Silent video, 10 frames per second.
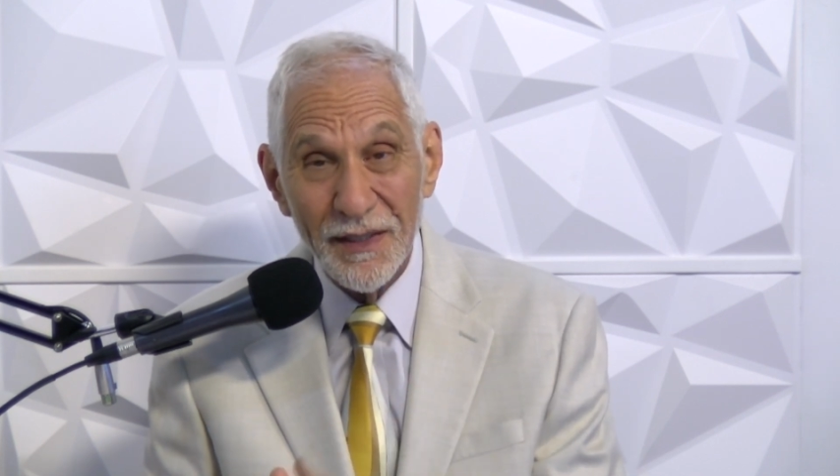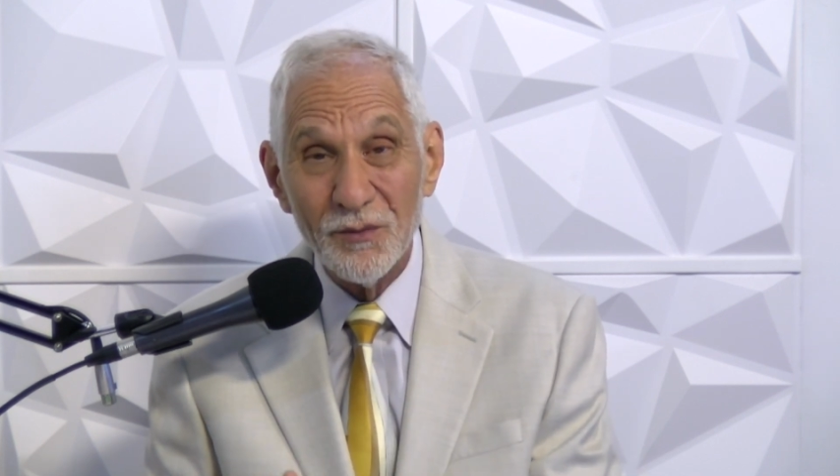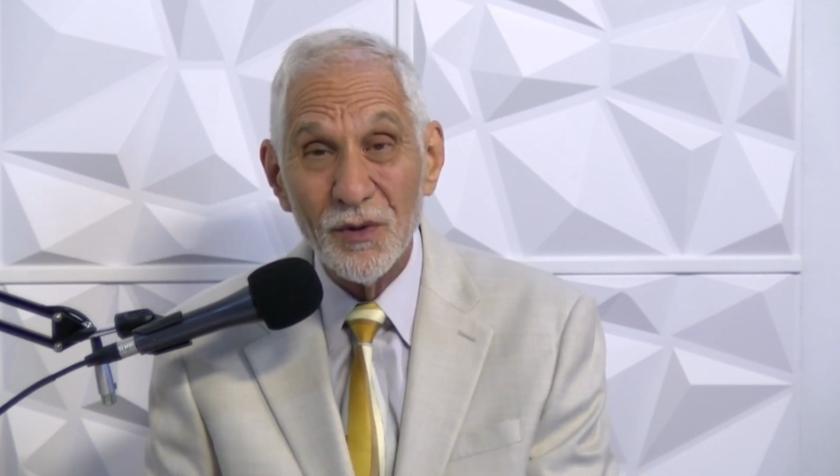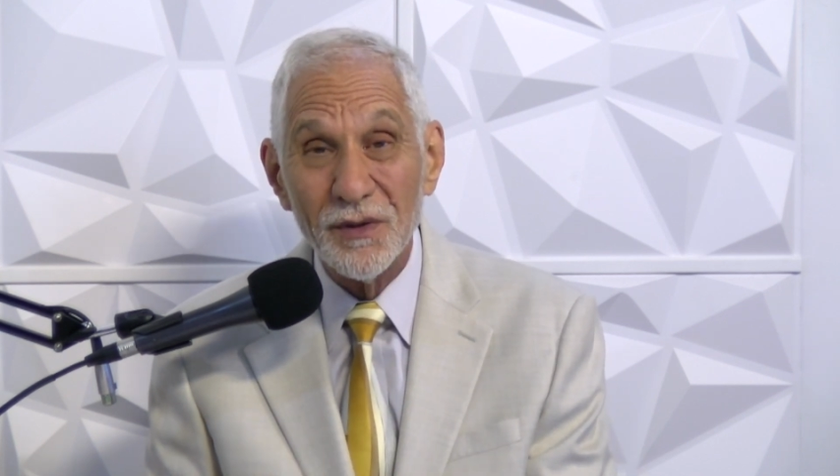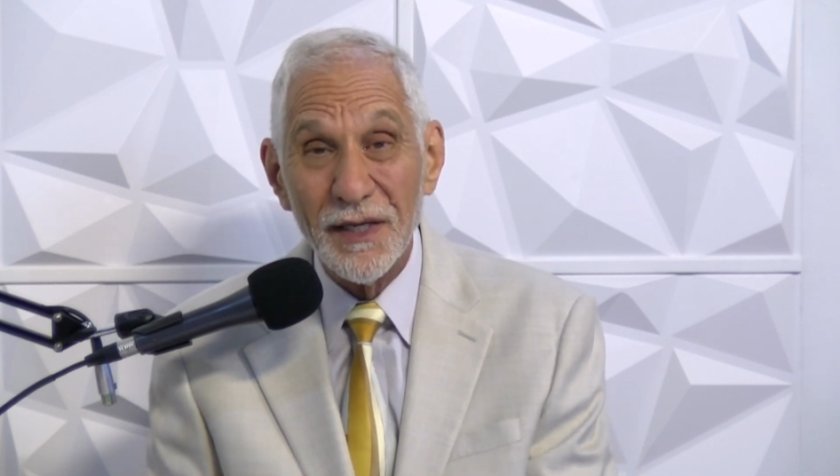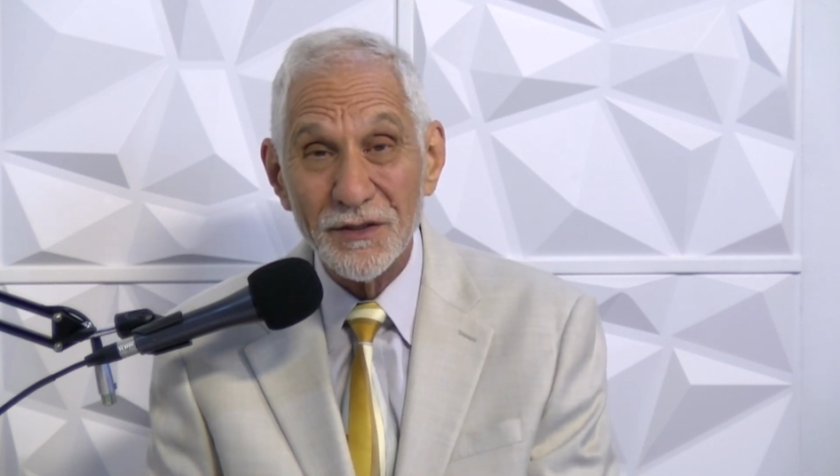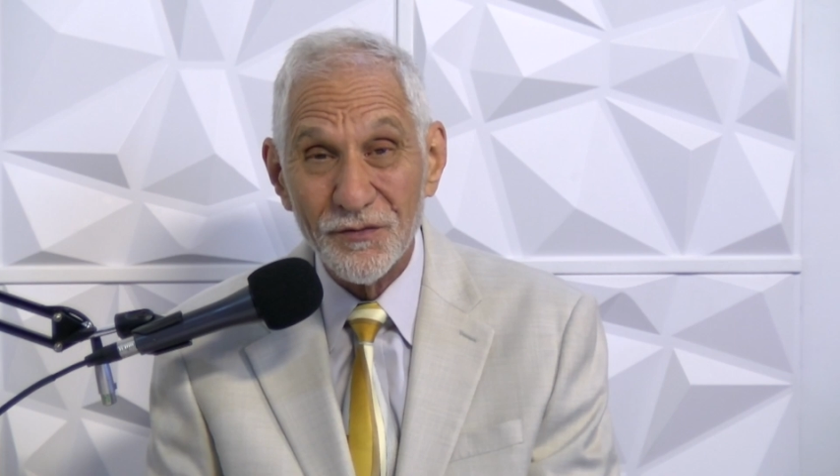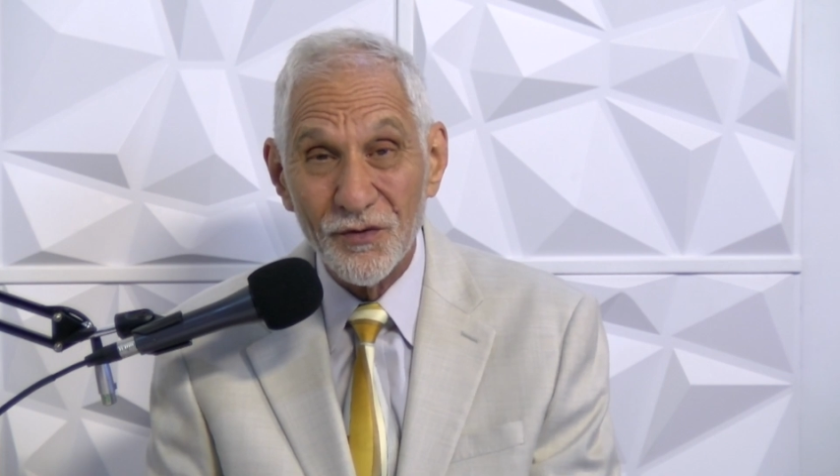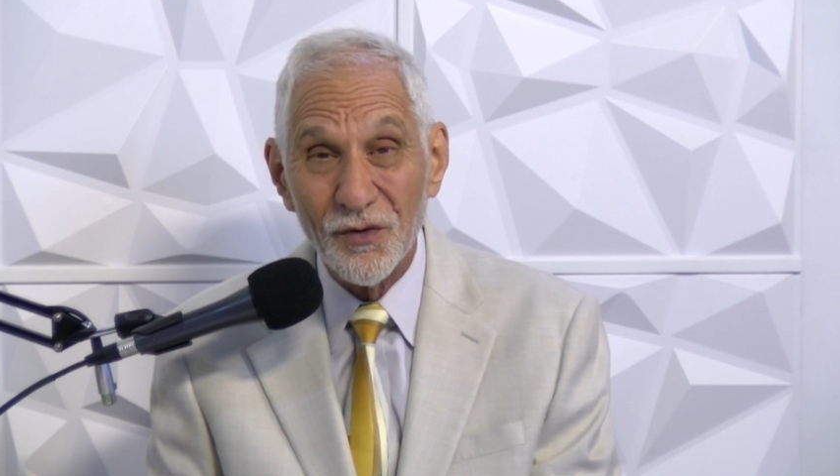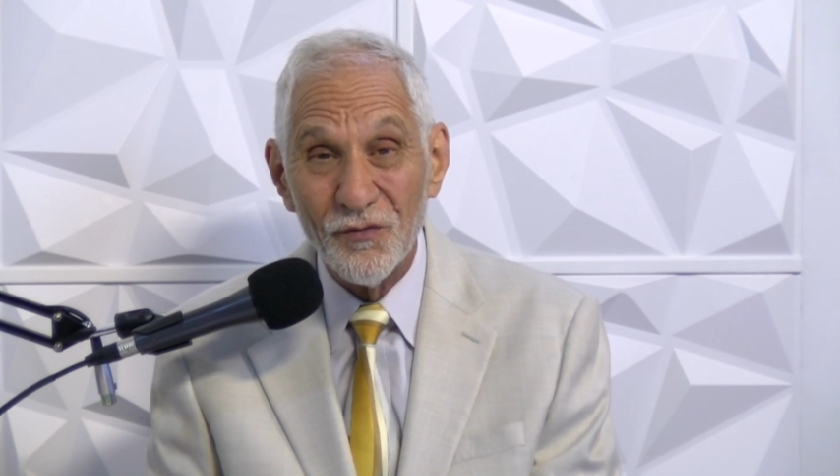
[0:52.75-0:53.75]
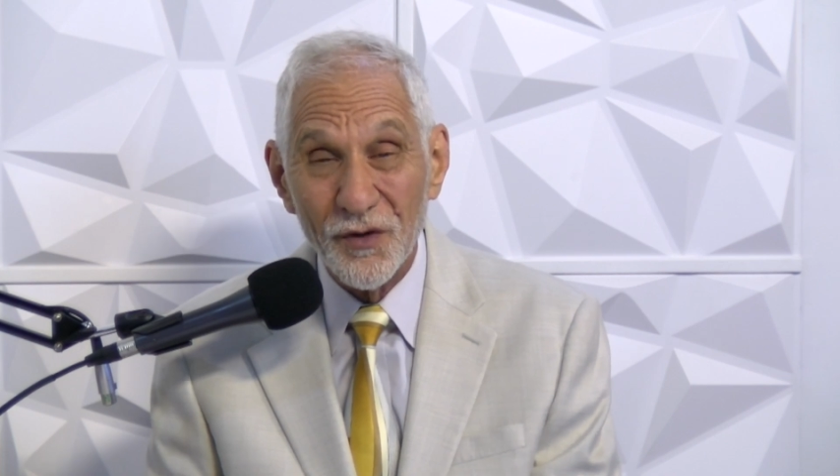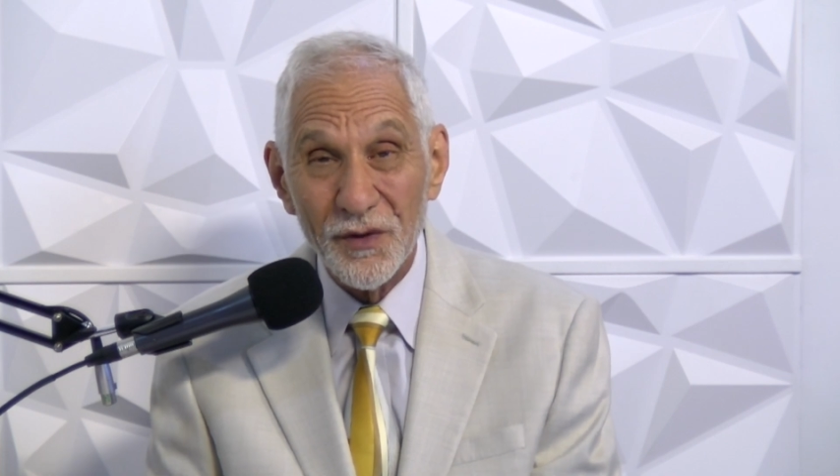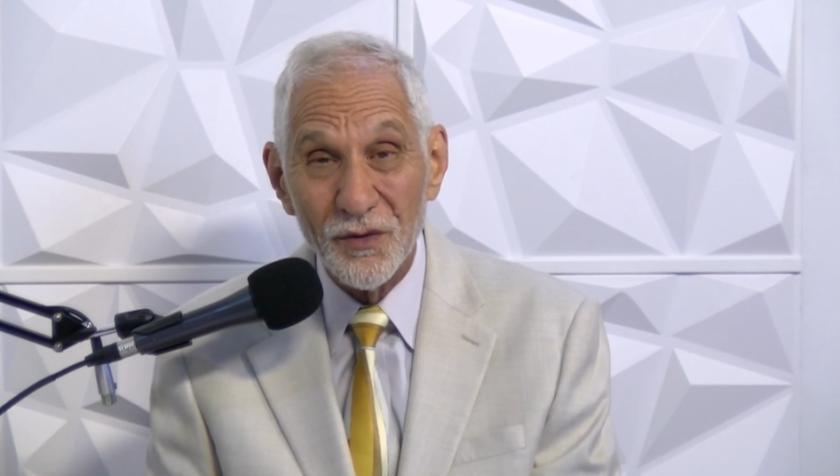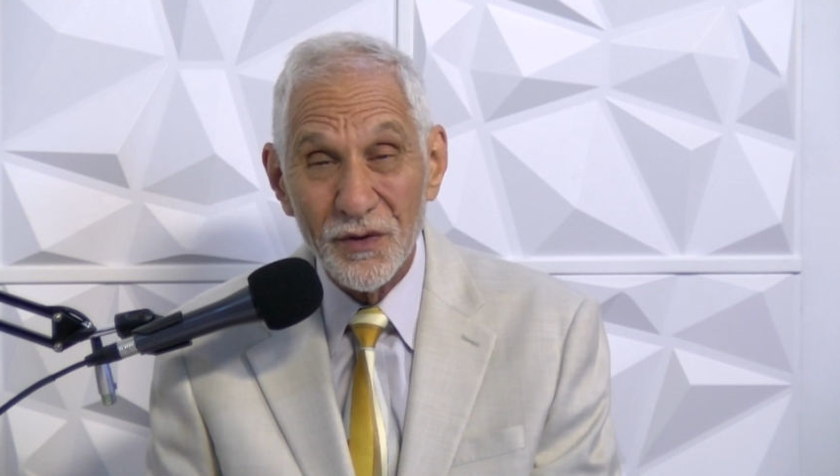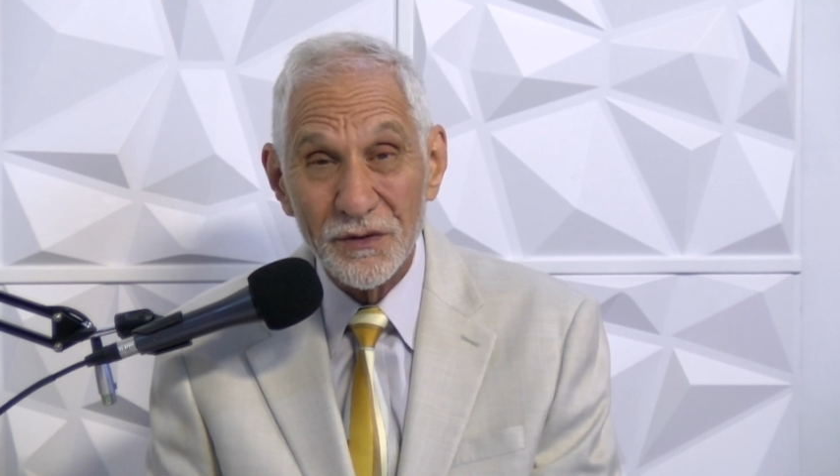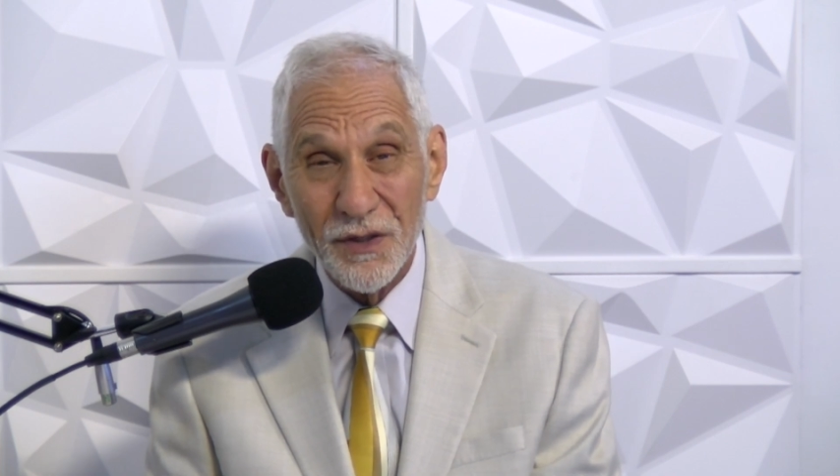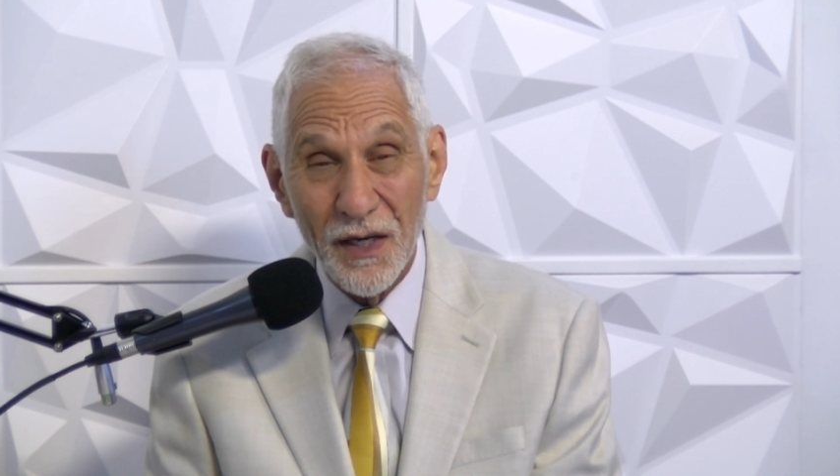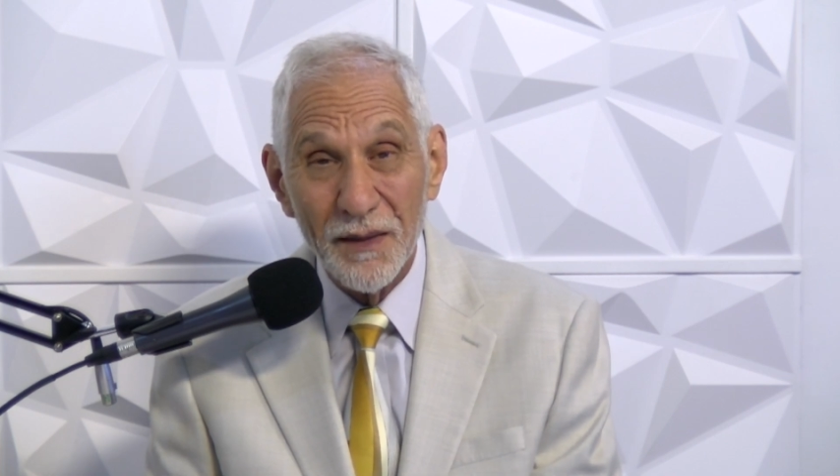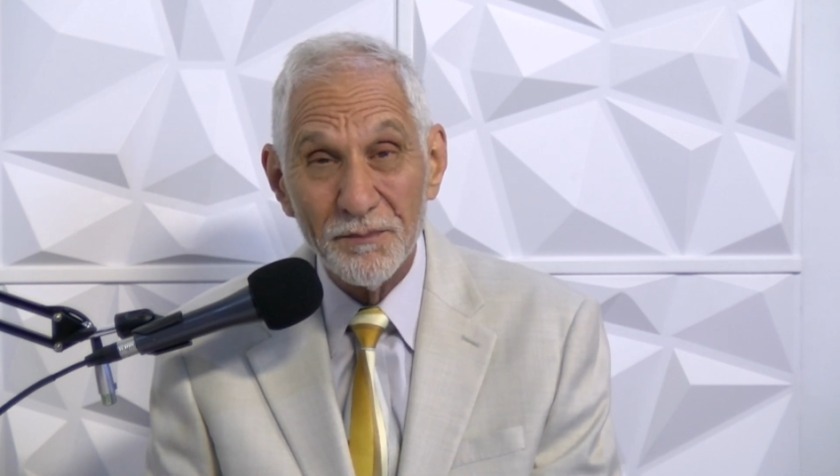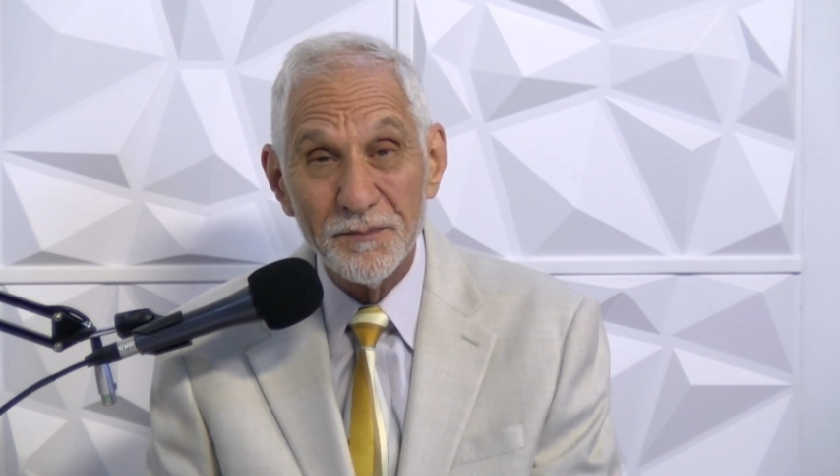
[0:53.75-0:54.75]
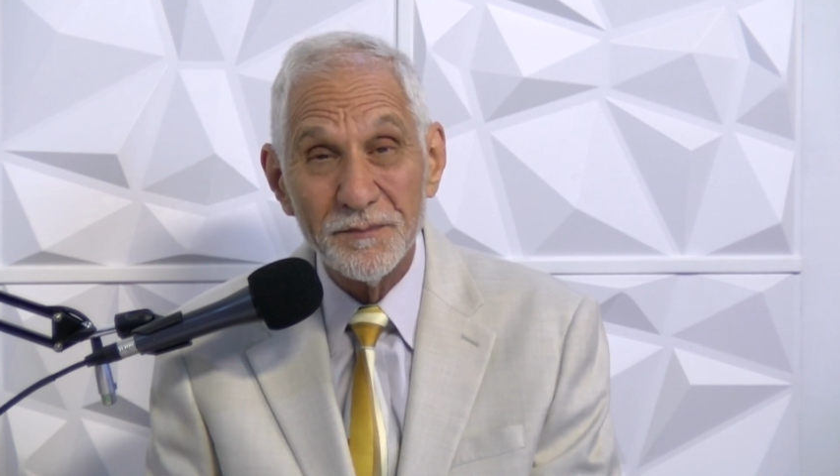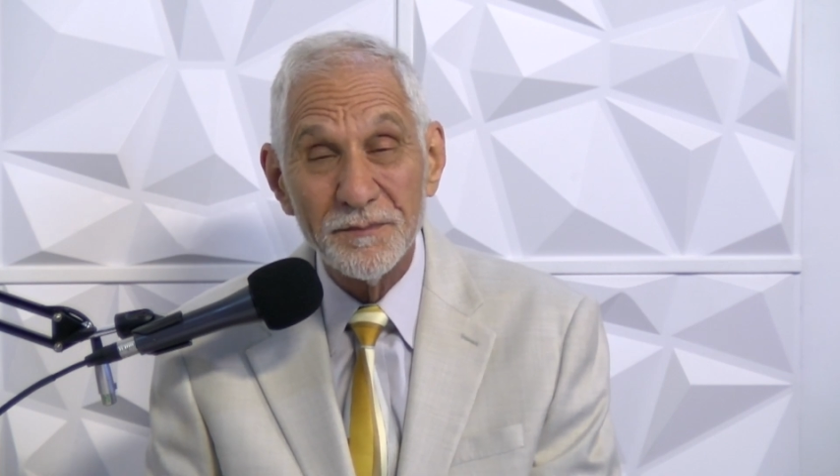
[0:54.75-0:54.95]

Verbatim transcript: it will last for a very long time.